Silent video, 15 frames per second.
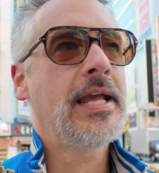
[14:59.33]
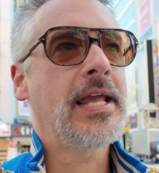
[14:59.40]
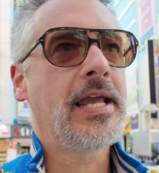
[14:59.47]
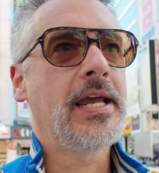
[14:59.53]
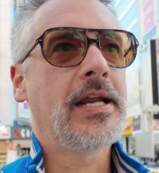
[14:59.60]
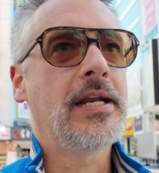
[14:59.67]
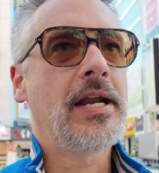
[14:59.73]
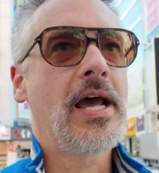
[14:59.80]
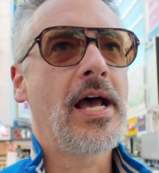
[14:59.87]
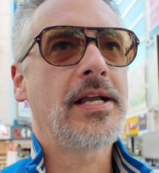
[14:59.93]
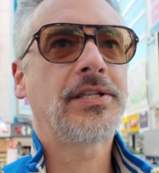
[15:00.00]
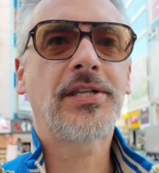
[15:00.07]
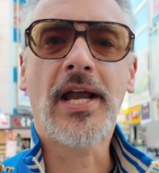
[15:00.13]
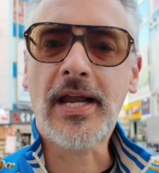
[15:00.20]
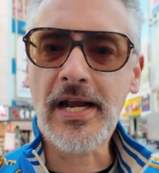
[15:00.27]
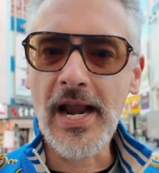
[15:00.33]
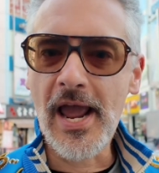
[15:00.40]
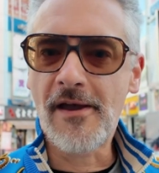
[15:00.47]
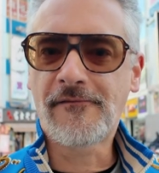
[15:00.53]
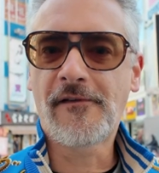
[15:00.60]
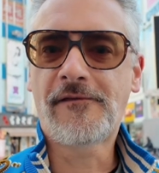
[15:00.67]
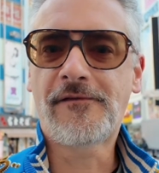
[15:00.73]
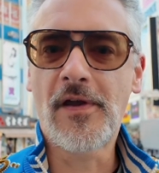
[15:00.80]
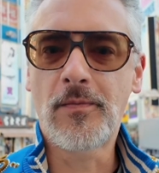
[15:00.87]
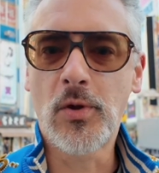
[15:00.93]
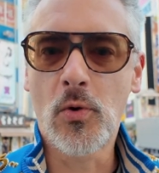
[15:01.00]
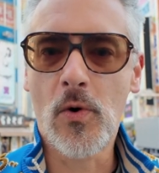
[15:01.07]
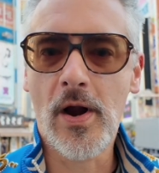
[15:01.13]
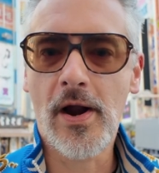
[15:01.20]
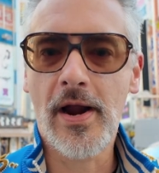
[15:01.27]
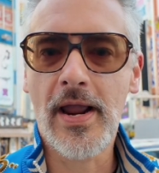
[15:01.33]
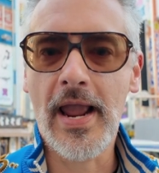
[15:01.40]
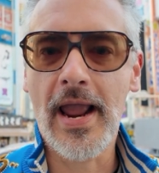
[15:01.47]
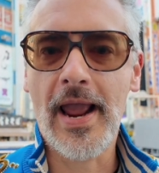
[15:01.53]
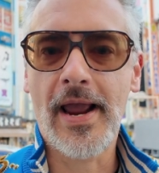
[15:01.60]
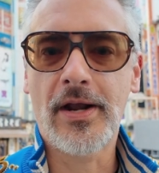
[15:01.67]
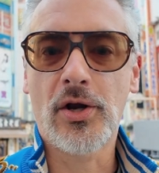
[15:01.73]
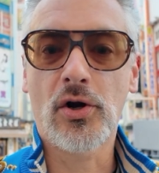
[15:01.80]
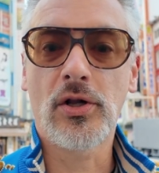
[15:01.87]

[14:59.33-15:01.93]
in uh, second half of February and